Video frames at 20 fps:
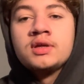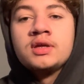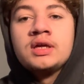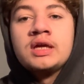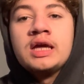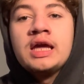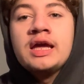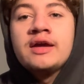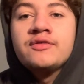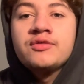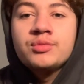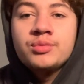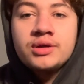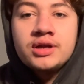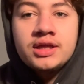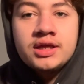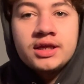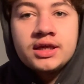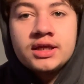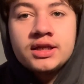Hey
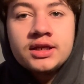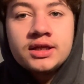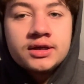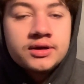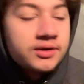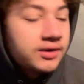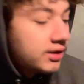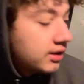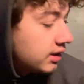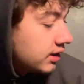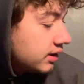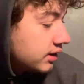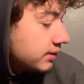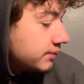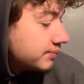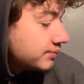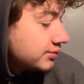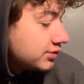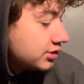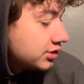everybody, Ian here.
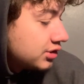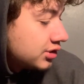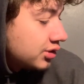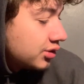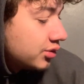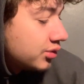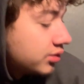So